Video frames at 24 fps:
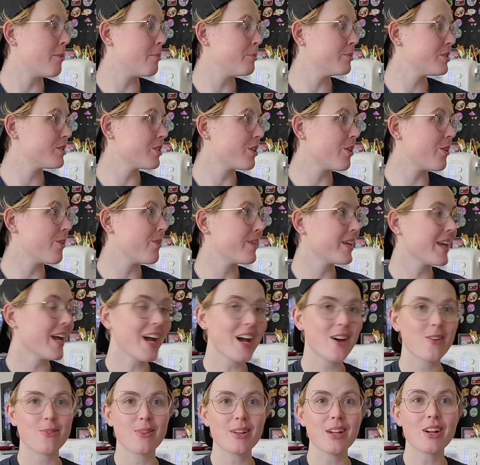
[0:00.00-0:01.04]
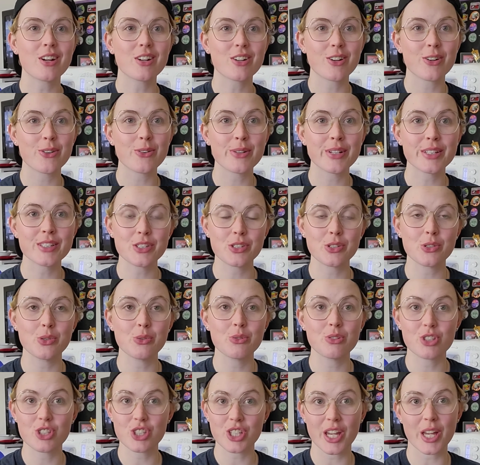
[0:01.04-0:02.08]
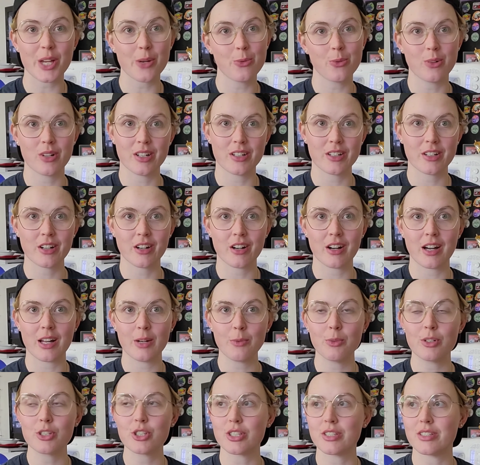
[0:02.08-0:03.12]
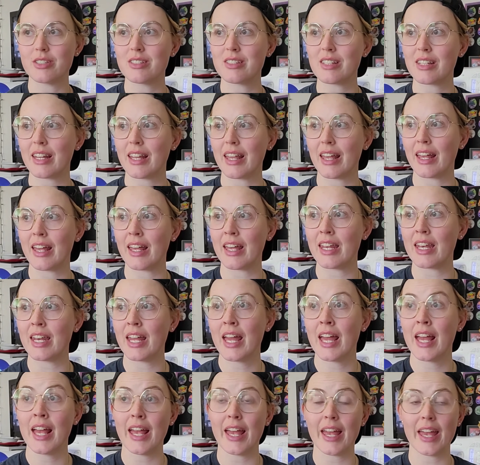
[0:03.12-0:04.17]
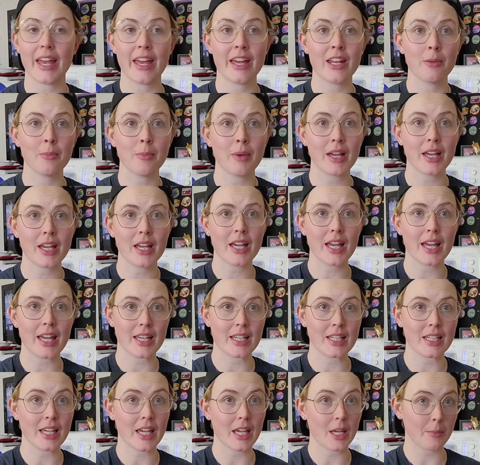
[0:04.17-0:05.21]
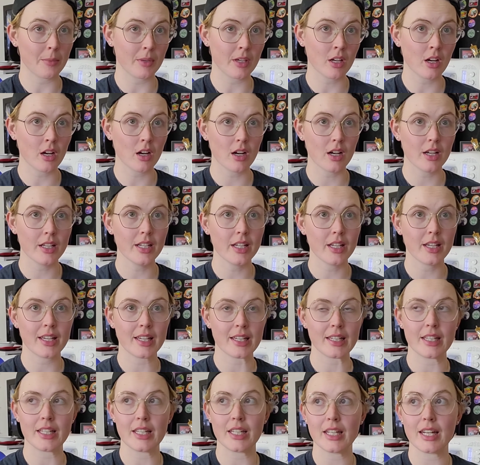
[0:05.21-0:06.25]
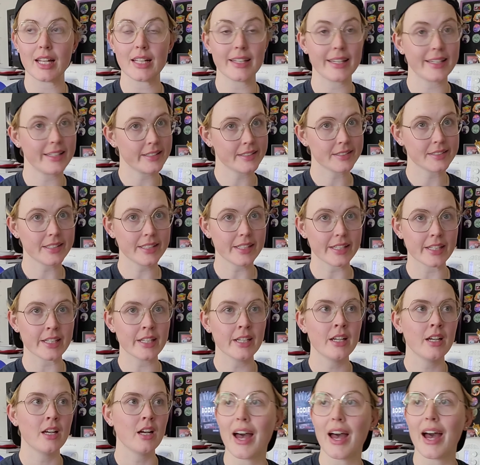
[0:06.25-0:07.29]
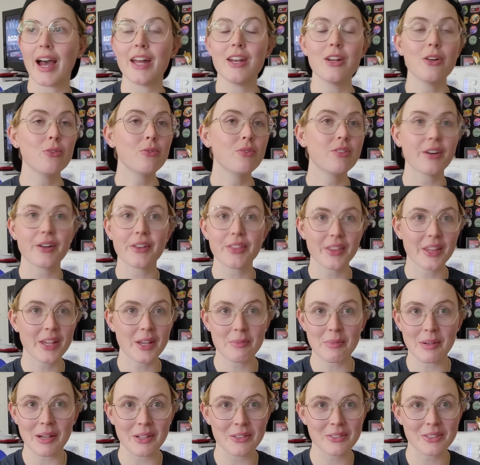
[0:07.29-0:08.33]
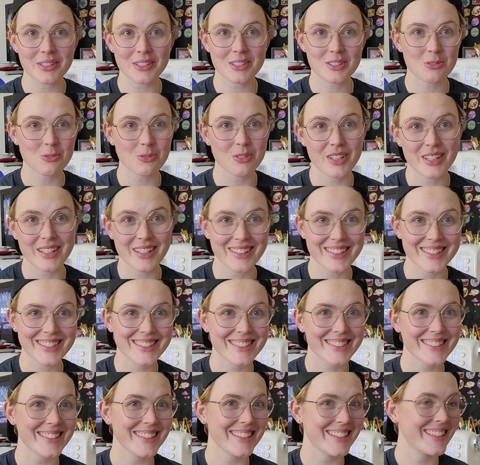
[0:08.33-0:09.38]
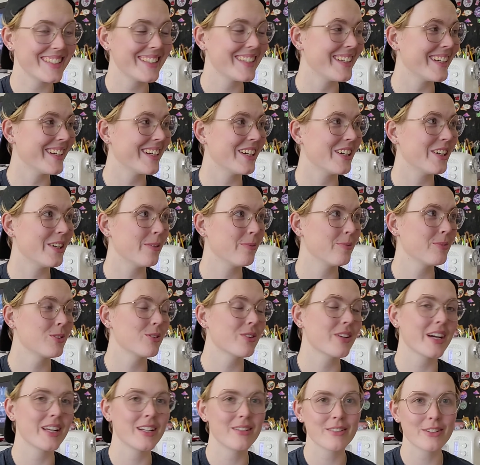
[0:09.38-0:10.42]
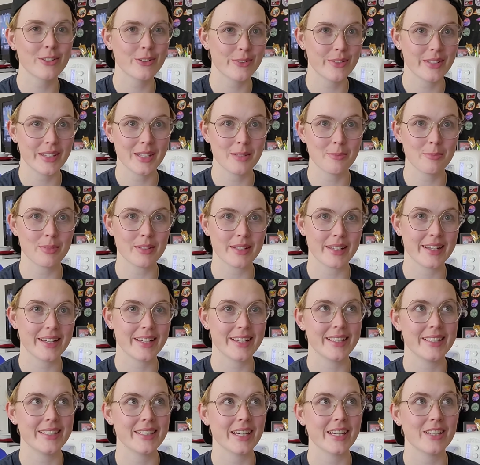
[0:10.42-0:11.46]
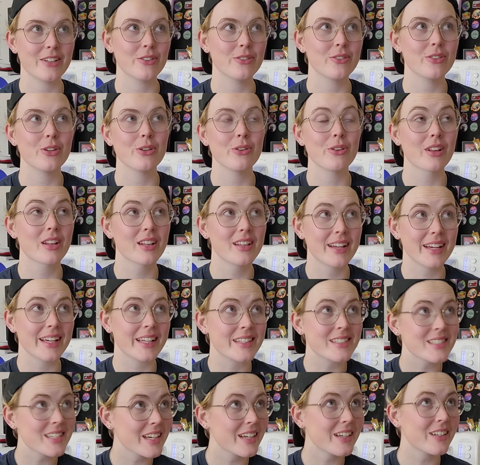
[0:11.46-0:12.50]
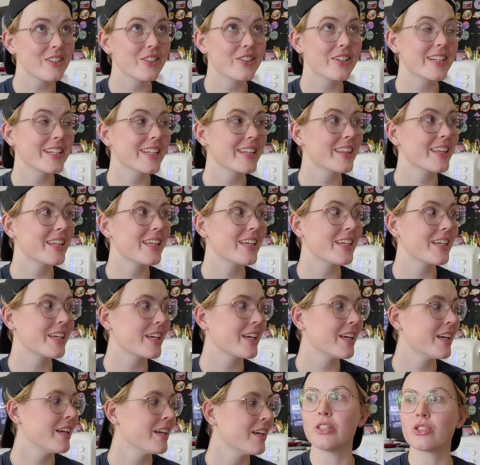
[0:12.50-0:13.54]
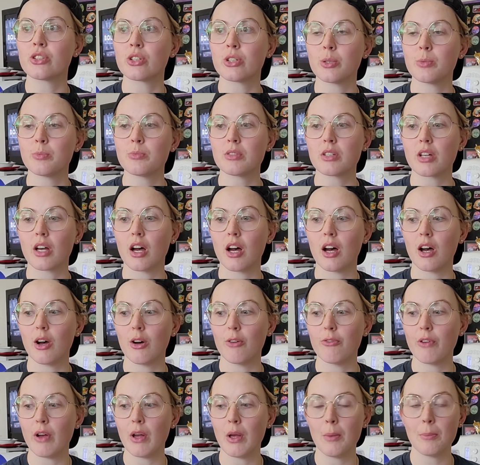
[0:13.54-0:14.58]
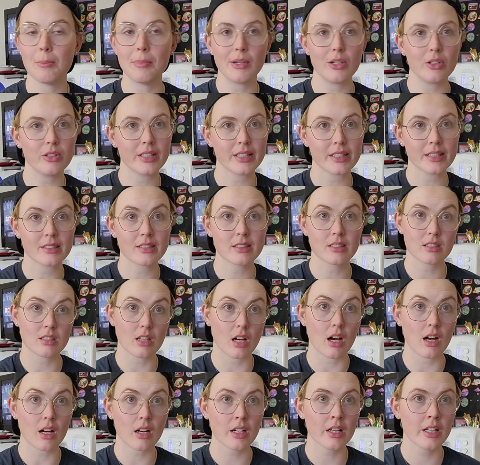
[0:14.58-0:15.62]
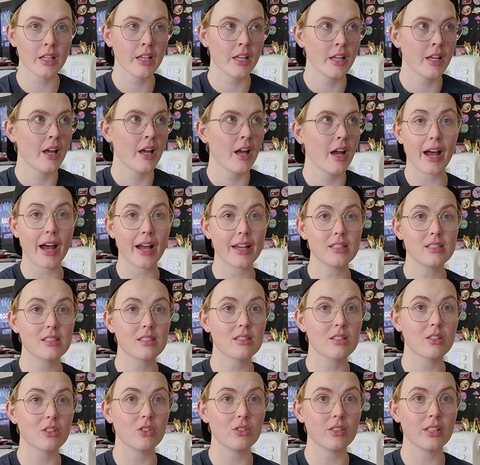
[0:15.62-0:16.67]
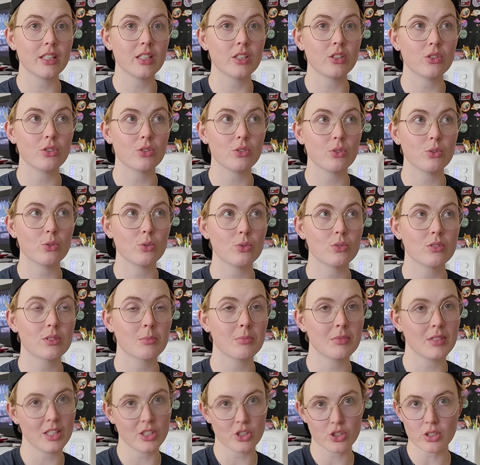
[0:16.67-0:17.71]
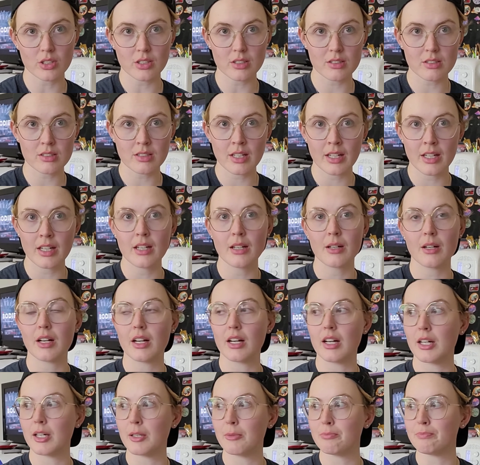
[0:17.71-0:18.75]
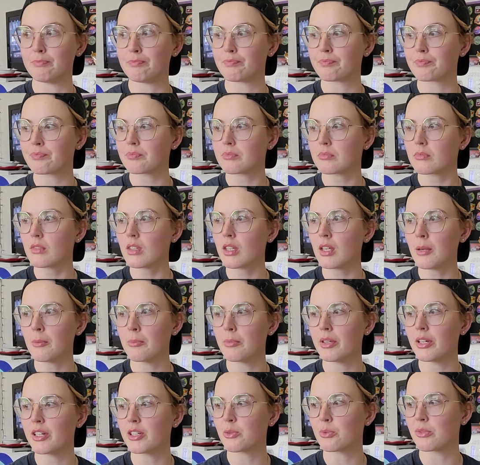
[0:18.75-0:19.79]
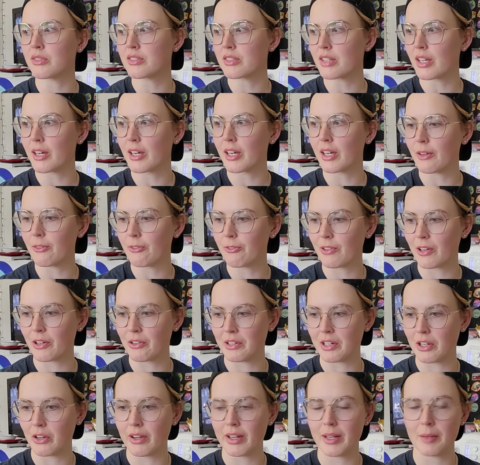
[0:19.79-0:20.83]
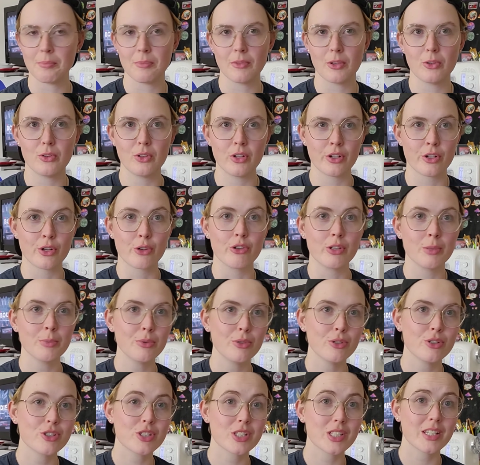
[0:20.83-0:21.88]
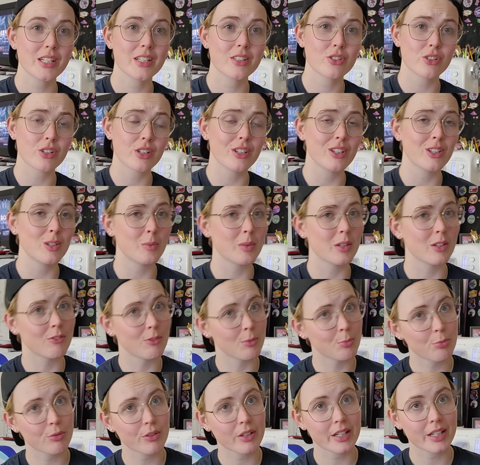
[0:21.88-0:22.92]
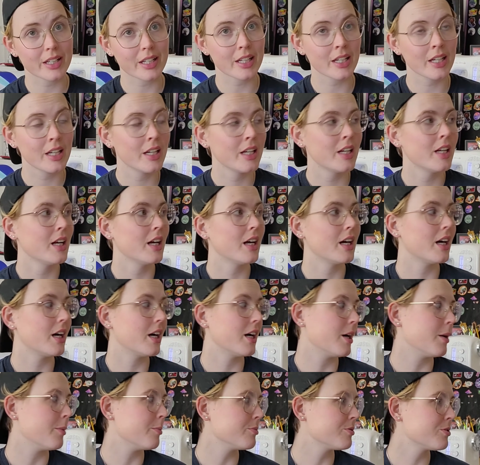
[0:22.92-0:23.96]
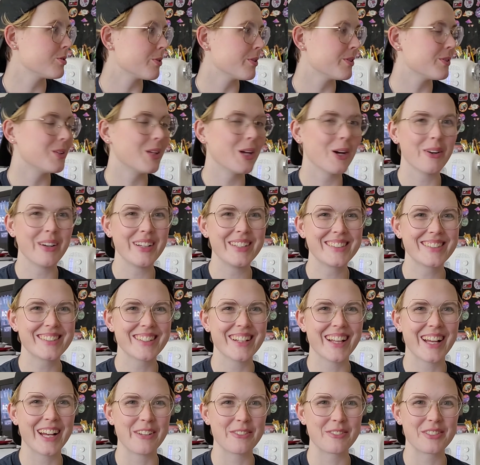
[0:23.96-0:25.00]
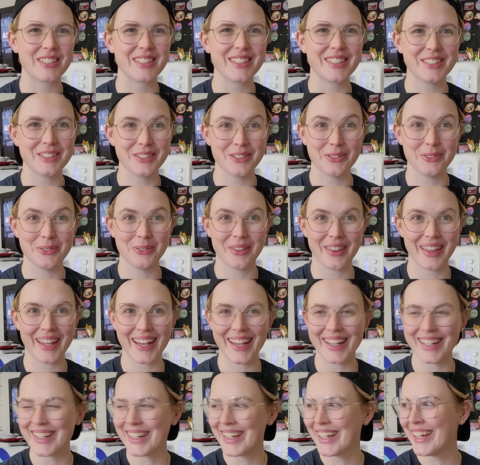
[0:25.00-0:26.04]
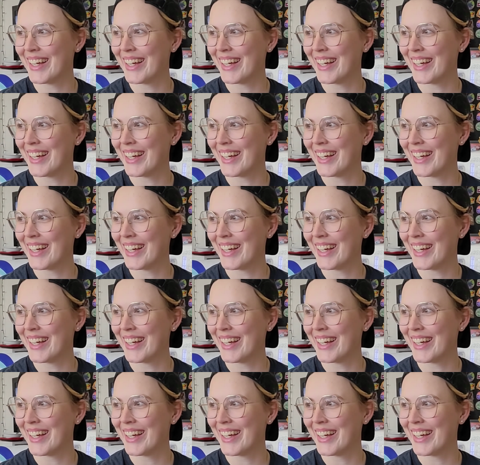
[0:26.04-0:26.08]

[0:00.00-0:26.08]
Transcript: So yeah, we are going to J1 Con, which is an anime and gaming con in Atlantic City. I know nothing about this one, honestly, so kind of going in blind. I don't know the clientele or anything. In terms of building stock, I still need to do some t-shirts. Because once I found out I'm no longer going to Pucci, I took a little bit of a break, so now I still have to do that.